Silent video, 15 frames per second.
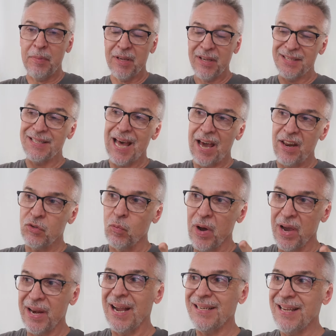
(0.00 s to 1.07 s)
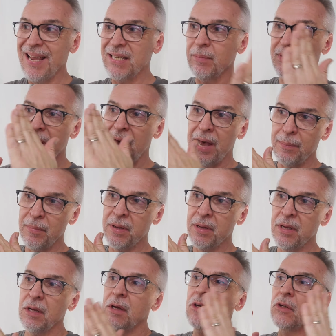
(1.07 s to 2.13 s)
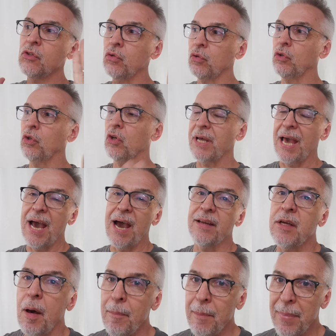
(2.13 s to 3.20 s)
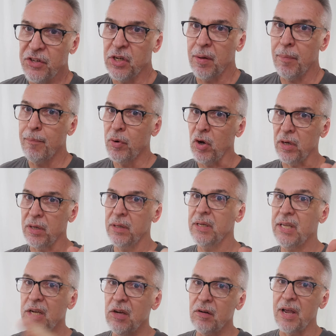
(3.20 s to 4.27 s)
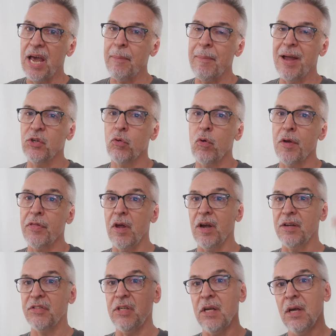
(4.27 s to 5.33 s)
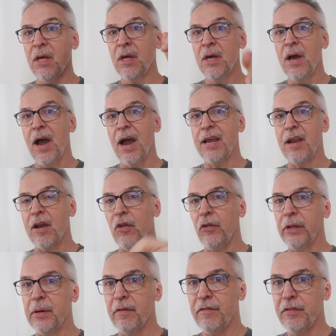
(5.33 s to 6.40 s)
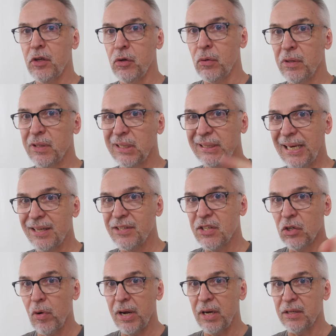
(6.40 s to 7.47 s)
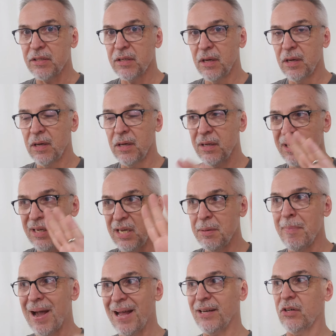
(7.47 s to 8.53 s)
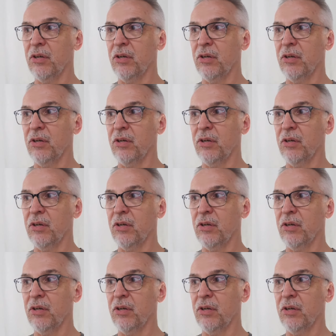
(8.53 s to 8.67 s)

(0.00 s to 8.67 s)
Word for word: because that is when I take some time to look at a magic book. Here at Magic Orthodoxy, I not only review at the latest and greatest in magic